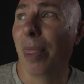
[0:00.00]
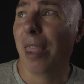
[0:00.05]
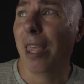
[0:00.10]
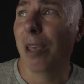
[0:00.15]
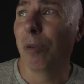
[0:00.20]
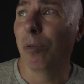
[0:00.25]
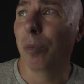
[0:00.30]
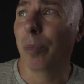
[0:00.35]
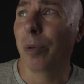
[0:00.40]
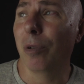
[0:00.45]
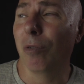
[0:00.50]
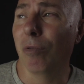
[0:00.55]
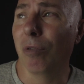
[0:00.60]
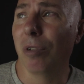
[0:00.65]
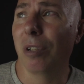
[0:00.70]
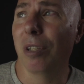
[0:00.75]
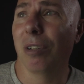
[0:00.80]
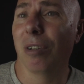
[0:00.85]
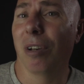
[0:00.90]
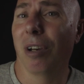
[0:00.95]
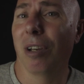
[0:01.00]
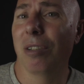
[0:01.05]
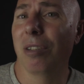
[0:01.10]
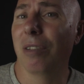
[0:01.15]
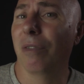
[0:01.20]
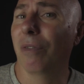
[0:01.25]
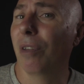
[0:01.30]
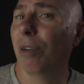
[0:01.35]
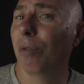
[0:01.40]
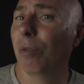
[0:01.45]
It would be really nice
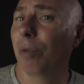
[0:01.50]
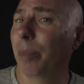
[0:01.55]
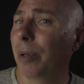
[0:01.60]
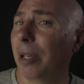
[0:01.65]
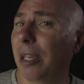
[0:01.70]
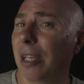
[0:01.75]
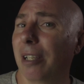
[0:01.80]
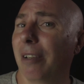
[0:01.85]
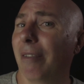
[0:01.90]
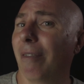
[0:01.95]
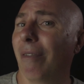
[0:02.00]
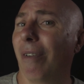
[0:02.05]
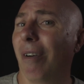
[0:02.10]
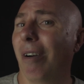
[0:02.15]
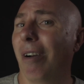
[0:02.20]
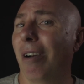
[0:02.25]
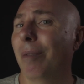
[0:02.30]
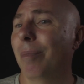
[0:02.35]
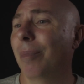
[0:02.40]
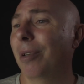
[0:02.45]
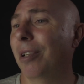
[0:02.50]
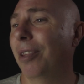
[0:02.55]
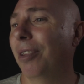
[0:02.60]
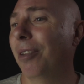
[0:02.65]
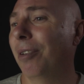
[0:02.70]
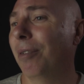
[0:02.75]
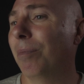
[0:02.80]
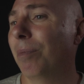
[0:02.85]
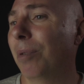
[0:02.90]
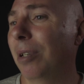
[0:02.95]
if there would be an environment
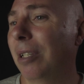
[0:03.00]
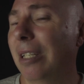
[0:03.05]
that we